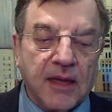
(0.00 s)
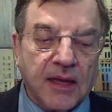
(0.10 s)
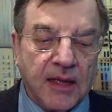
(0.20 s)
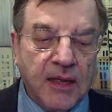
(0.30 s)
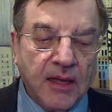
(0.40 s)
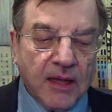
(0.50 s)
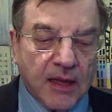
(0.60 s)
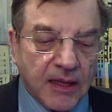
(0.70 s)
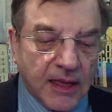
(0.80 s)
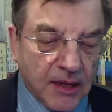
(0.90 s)
uh,
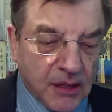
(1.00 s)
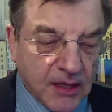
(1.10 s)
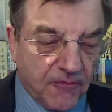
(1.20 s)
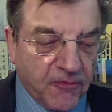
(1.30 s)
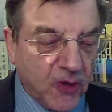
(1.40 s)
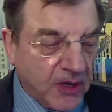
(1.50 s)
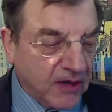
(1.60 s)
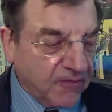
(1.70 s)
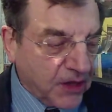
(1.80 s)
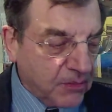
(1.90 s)
against uh, foreign
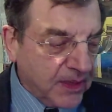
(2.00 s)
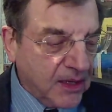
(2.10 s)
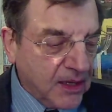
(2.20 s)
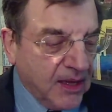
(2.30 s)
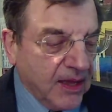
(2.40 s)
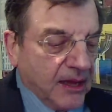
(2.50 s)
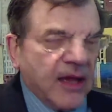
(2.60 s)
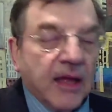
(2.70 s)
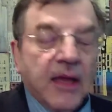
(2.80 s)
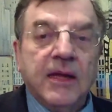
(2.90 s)
investment,
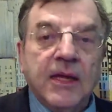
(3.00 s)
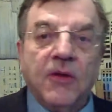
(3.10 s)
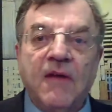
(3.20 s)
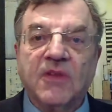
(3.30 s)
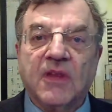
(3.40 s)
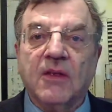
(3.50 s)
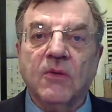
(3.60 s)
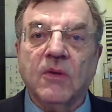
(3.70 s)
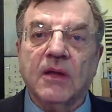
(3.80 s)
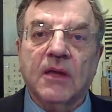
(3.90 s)
and you have
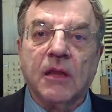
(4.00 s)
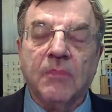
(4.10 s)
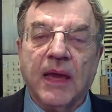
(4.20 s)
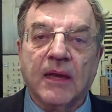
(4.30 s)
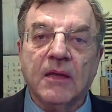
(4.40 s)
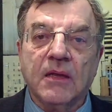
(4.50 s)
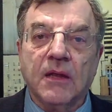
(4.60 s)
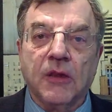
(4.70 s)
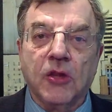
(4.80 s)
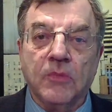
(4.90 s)
to dismantle
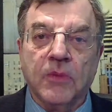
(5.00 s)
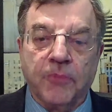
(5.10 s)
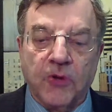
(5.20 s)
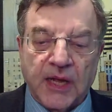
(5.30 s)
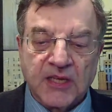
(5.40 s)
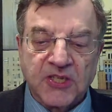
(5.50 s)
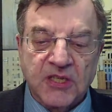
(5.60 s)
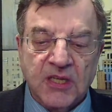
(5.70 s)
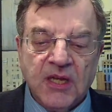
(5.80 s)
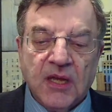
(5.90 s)
consumer
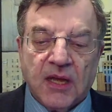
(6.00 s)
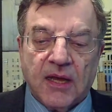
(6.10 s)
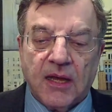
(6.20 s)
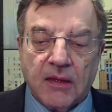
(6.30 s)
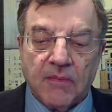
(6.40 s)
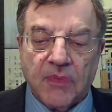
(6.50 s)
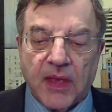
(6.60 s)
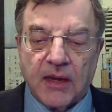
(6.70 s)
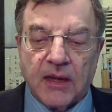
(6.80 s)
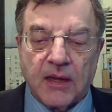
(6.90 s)
production
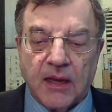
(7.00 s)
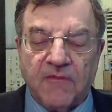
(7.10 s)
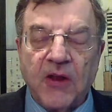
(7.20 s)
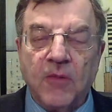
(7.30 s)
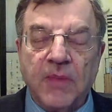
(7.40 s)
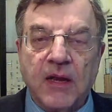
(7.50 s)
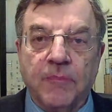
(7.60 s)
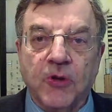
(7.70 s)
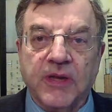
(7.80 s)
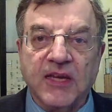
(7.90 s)
and environmental
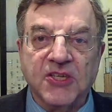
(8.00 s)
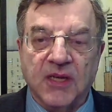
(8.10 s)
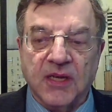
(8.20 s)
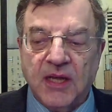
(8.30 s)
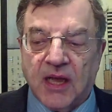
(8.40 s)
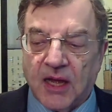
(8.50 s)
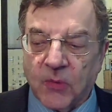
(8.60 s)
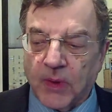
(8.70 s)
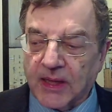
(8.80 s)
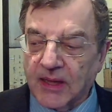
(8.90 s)
protection
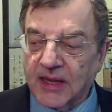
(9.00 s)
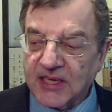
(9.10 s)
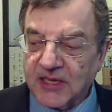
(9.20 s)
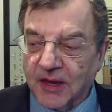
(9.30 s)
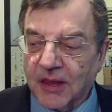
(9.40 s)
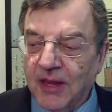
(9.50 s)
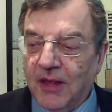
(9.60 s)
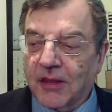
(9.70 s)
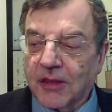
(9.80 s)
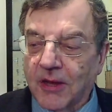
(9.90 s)
regulations.
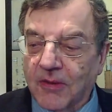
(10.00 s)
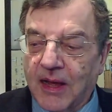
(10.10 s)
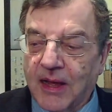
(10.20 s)
So,